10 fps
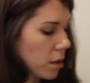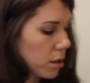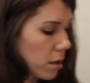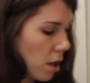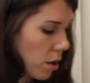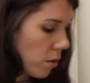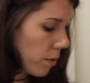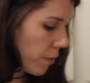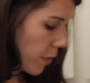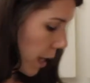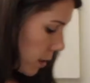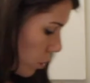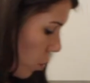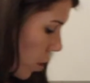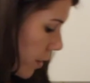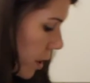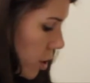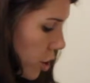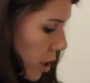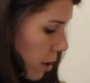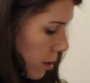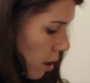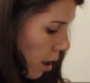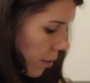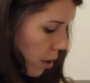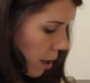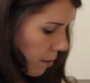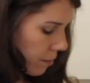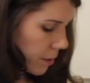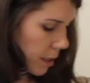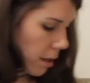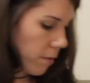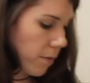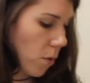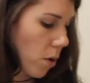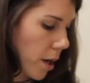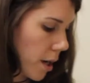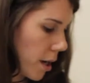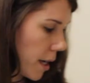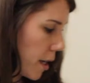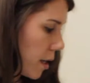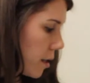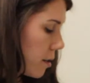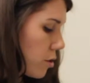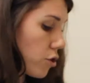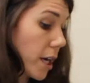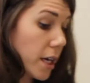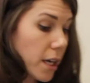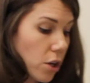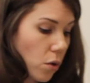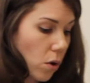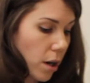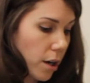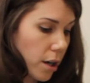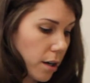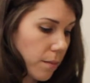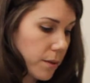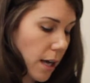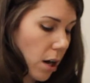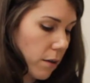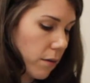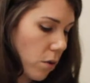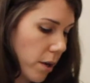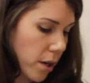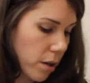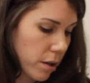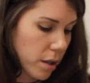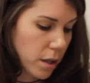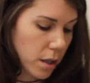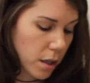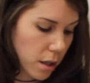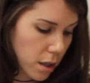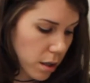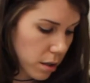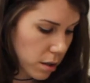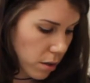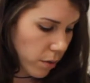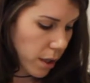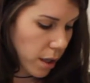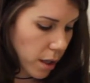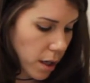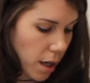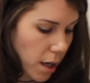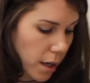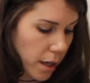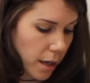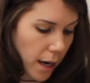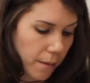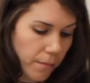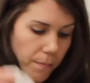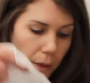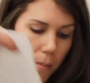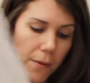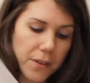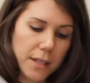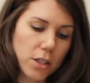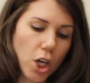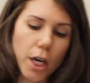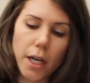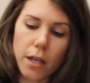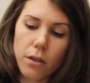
So that's what the cheesecloth comes in for, is straining your herbs out of the oil. So we're going to cut it. I bought this at Target.